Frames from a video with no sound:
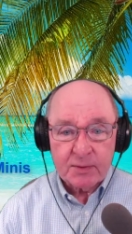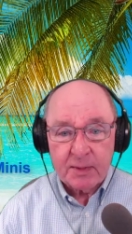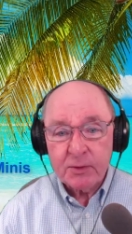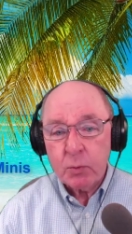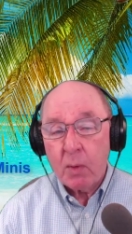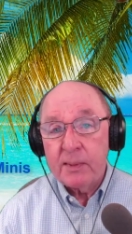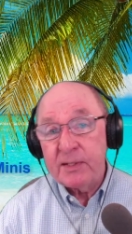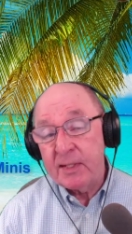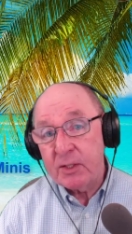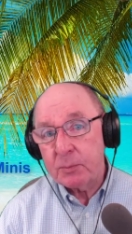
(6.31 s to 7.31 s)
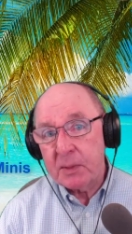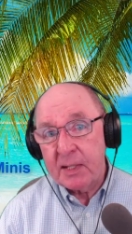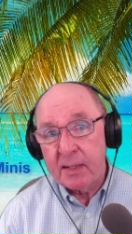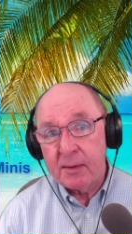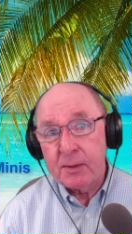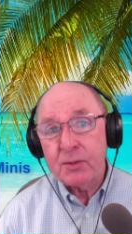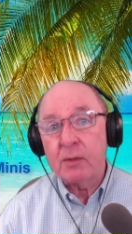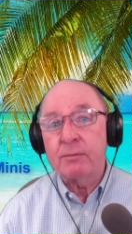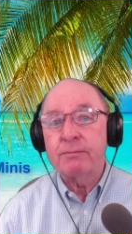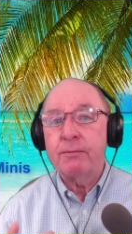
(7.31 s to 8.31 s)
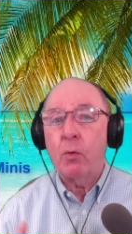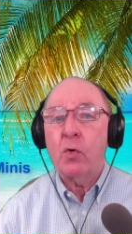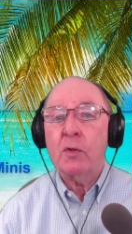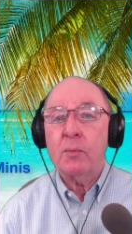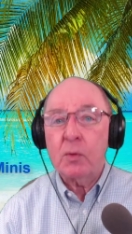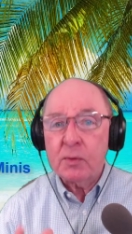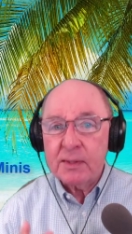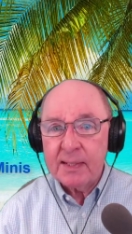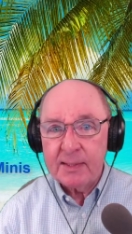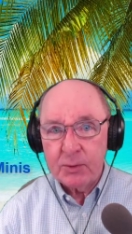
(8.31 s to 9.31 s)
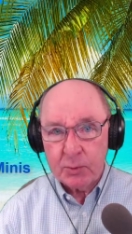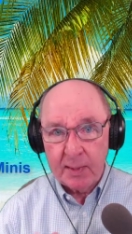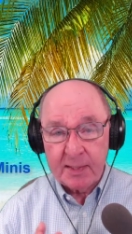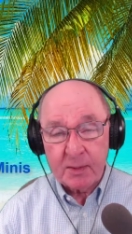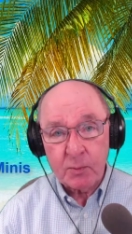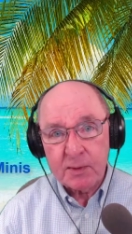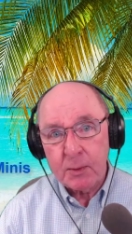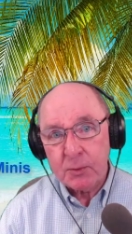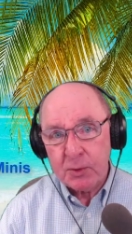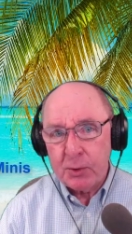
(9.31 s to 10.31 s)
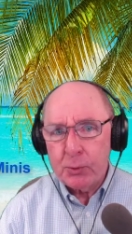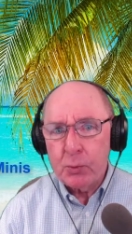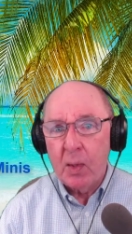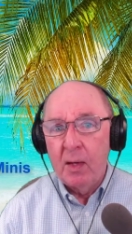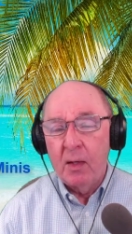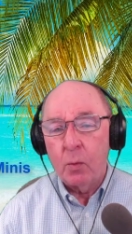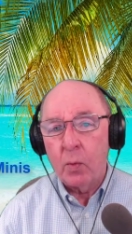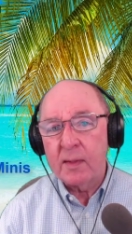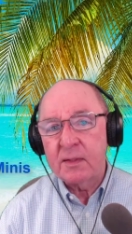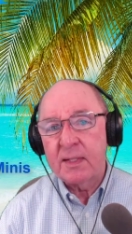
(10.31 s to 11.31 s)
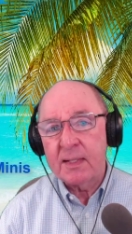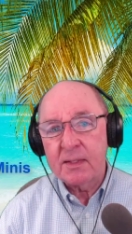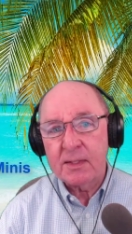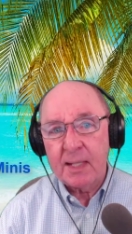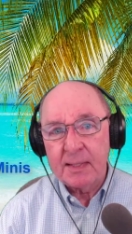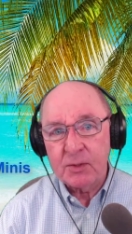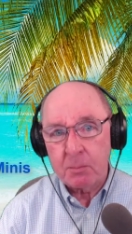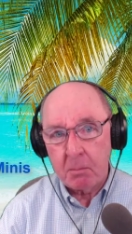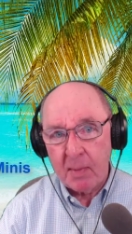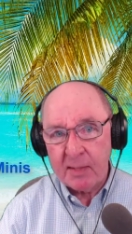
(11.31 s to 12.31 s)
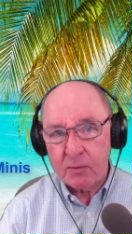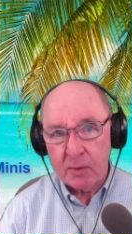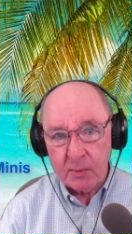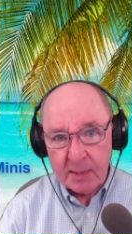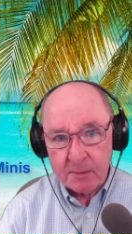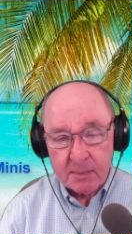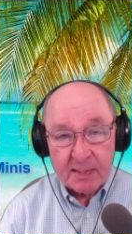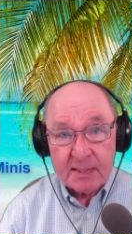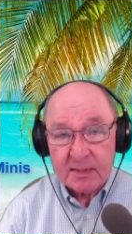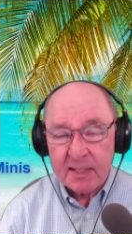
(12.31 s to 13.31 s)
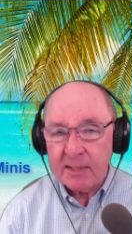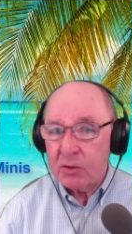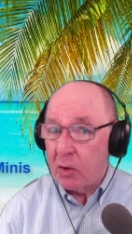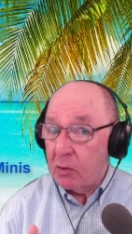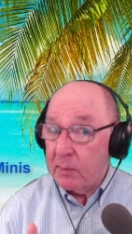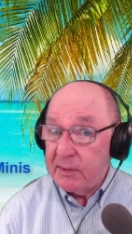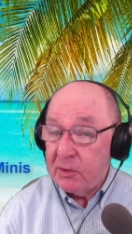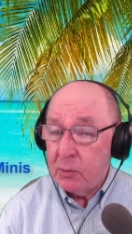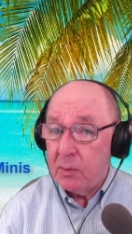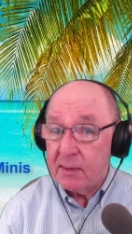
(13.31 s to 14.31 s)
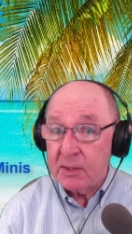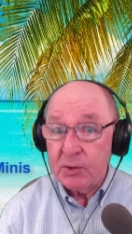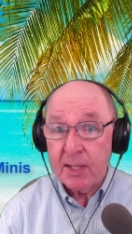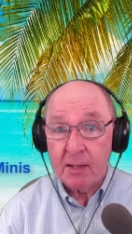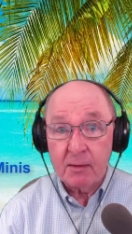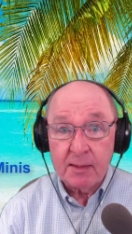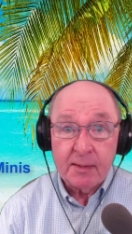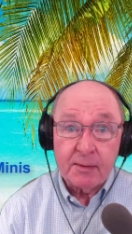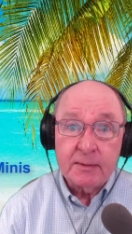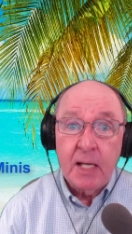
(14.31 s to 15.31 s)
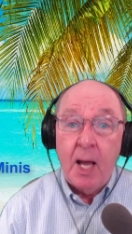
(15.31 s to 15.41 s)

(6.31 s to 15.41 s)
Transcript: Here's where we teach beginners affordable day trading with those new 1/10 size Micro E-Minis. That's all we do on the channel here.